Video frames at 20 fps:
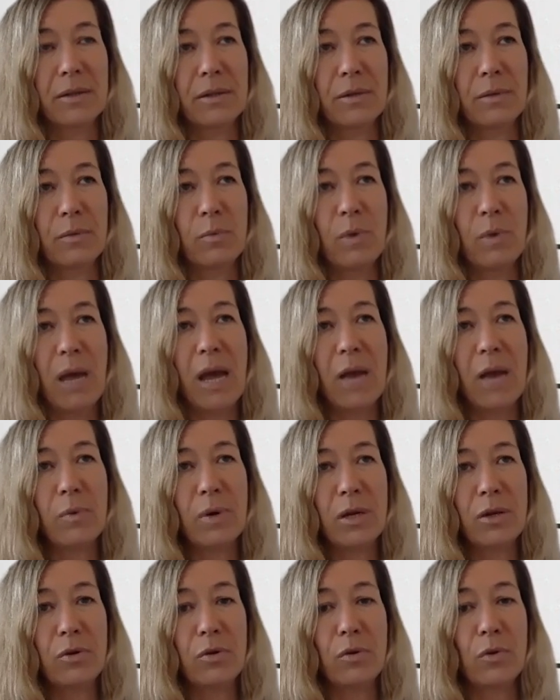The way
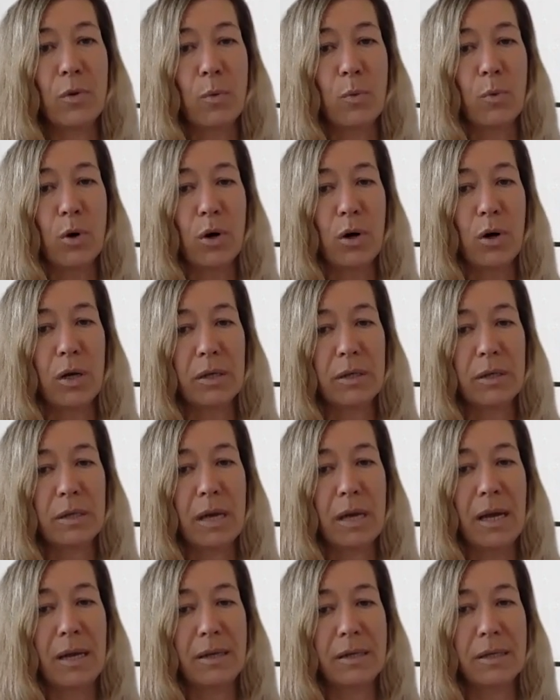we knew the world
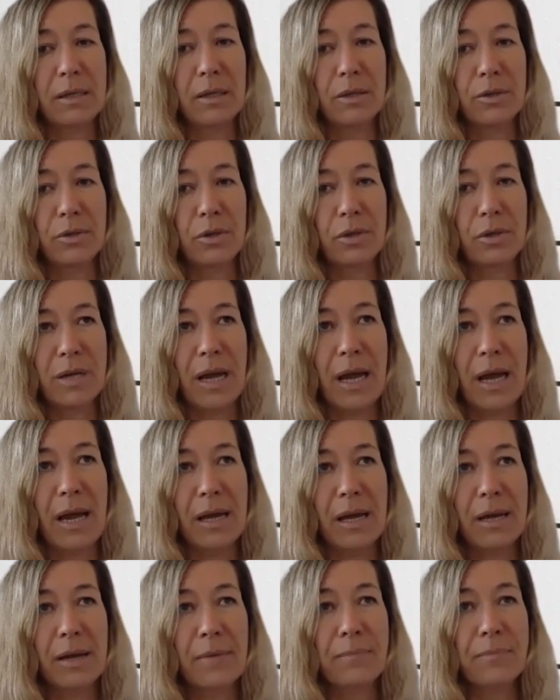until
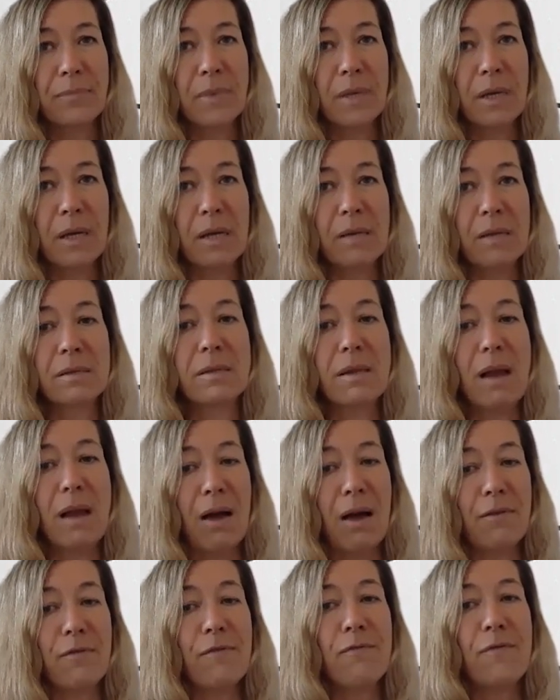today is
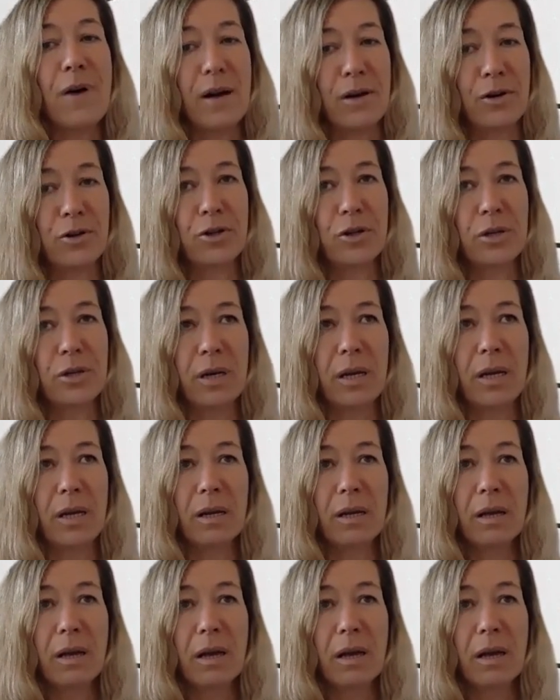not functioning.